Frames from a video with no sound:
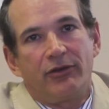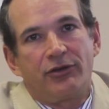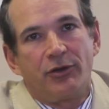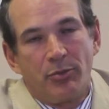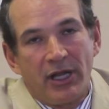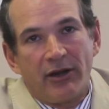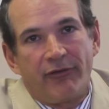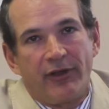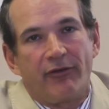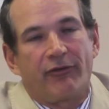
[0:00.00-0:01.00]
to
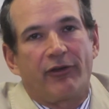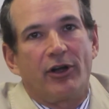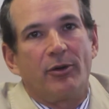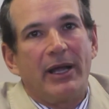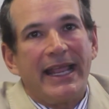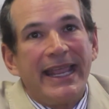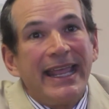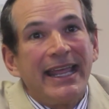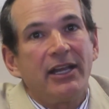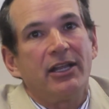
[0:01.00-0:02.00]
benefit from,
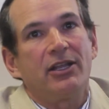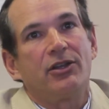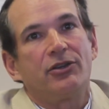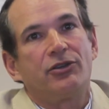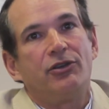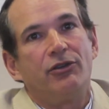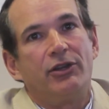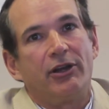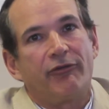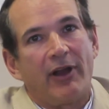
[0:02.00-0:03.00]
and
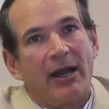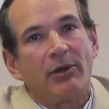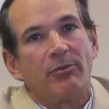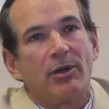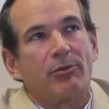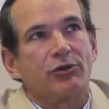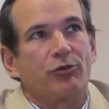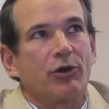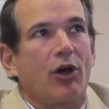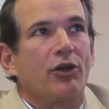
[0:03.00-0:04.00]
their family members
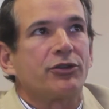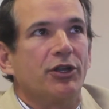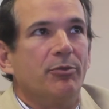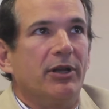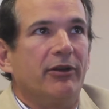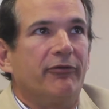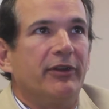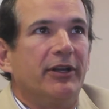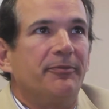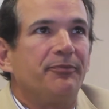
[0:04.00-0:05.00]
would also
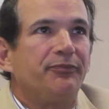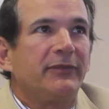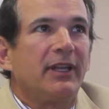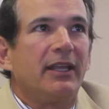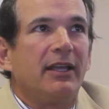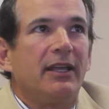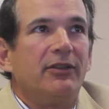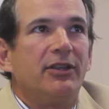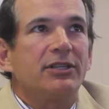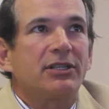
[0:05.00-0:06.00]
benefit.
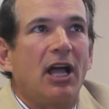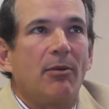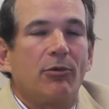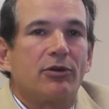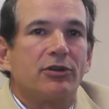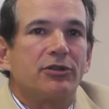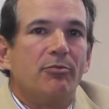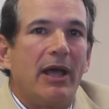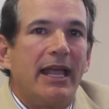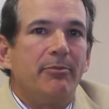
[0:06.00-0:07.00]
This commerce
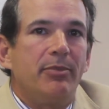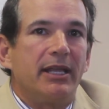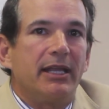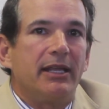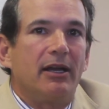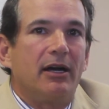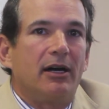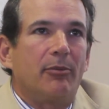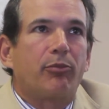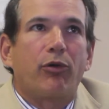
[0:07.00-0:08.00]
may be
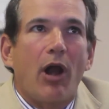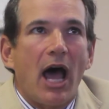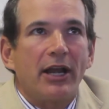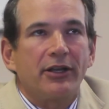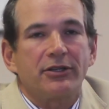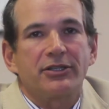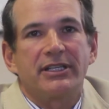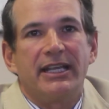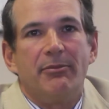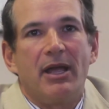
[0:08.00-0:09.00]

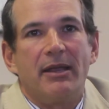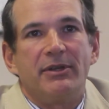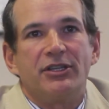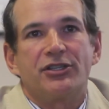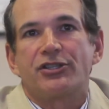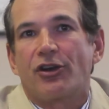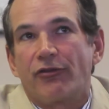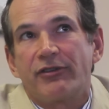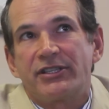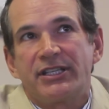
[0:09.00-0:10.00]
products, it may be
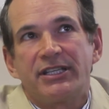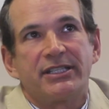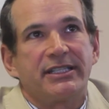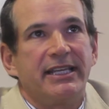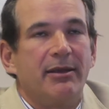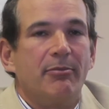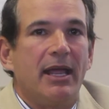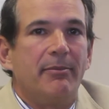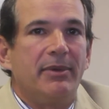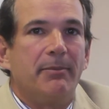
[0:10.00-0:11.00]
services, it
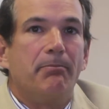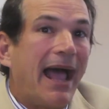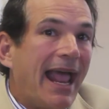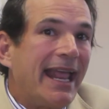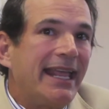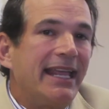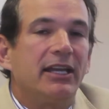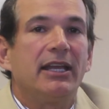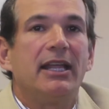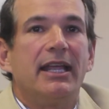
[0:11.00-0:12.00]
may be
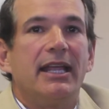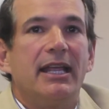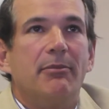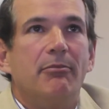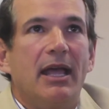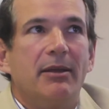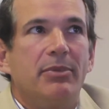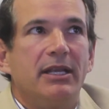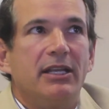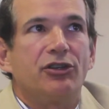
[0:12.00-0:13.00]
banking, it may
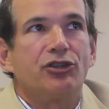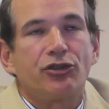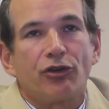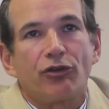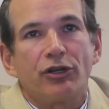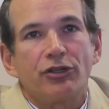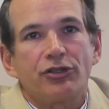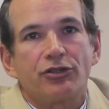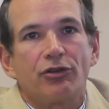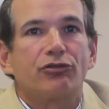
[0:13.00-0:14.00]
be
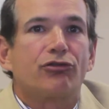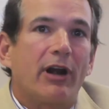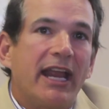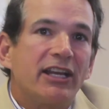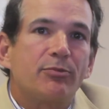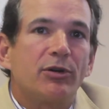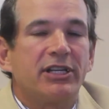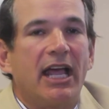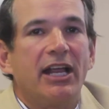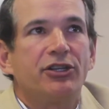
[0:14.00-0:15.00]
insurance,
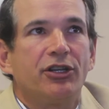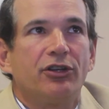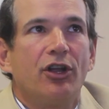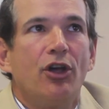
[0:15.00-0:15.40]
transportation,